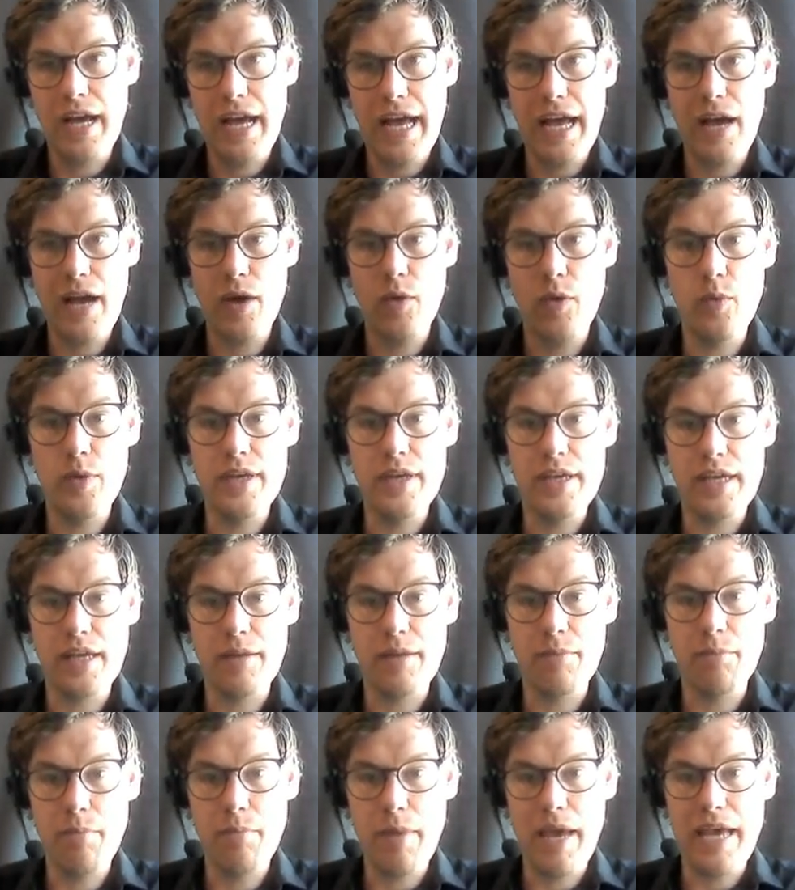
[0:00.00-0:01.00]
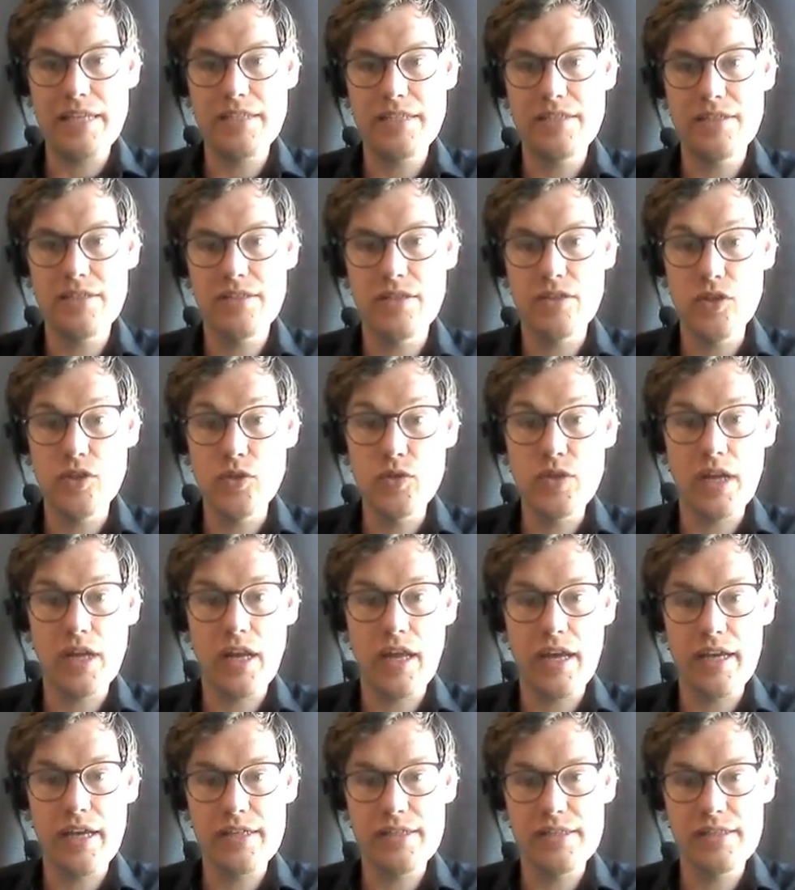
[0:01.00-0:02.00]
how we can best
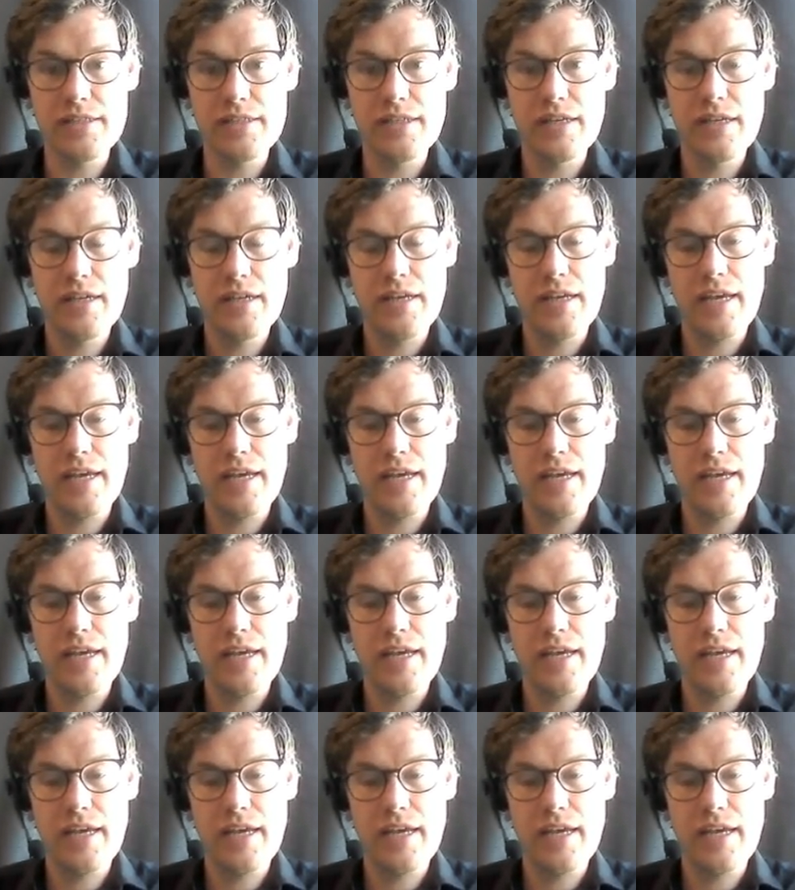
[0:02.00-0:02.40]
utilize